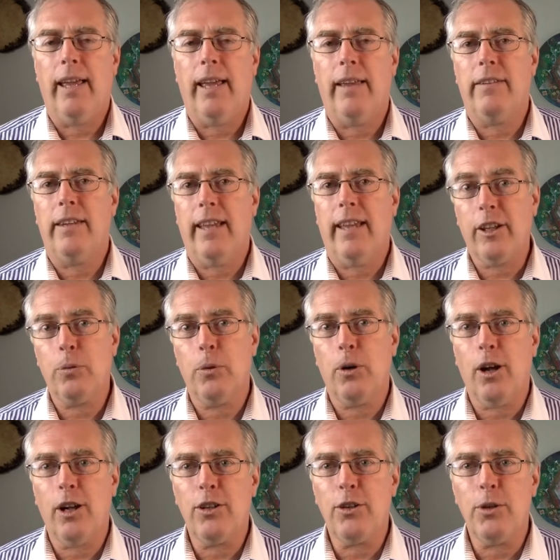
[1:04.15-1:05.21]
And the expert
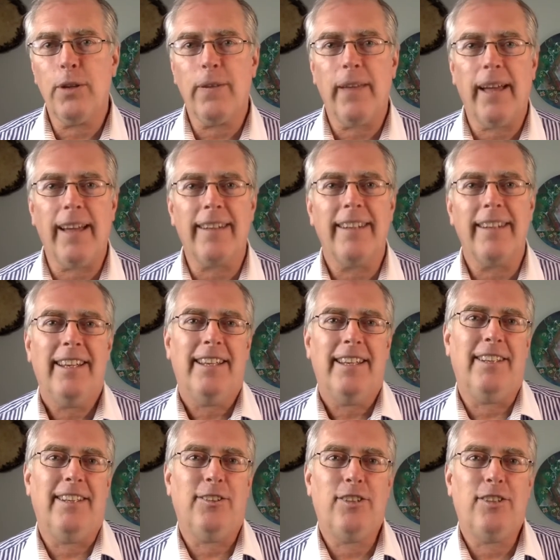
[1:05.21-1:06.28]
on doing that
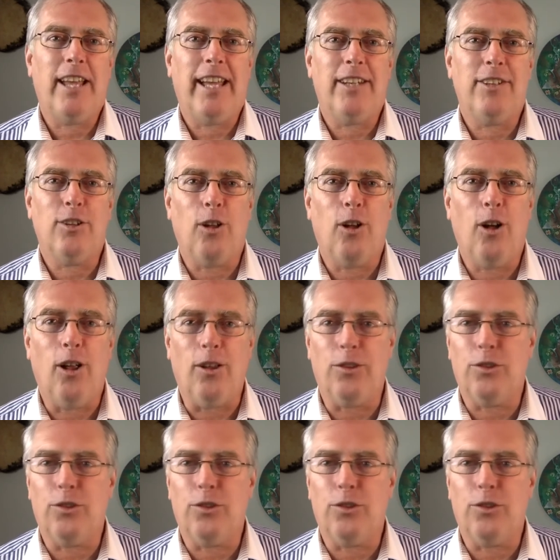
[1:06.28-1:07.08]
is Daniel Hall.